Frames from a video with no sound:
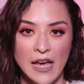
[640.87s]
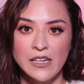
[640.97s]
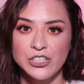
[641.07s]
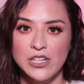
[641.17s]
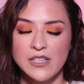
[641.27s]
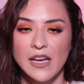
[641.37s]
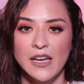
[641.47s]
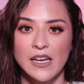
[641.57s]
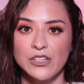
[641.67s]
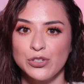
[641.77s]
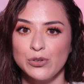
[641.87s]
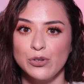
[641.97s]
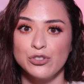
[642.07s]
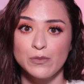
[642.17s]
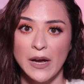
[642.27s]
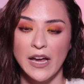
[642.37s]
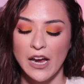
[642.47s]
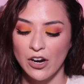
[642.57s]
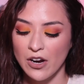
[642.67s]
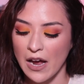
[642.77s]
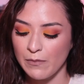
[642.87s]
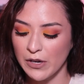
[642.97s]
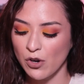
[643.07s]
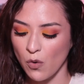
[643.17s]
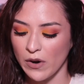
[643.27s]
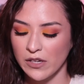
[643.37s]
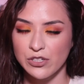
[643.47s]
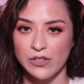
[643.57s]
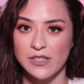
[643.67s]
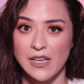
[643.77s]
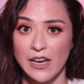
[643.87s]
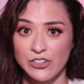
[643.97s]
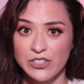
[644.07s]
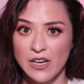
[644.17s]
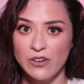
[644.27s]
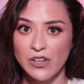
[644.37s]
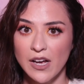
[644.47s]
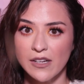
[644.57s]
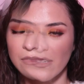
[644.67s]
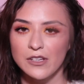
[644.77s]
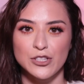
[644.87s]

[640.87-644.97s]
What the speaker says: Any chance I get to do my hair, I've been going to this hairstyle a lot.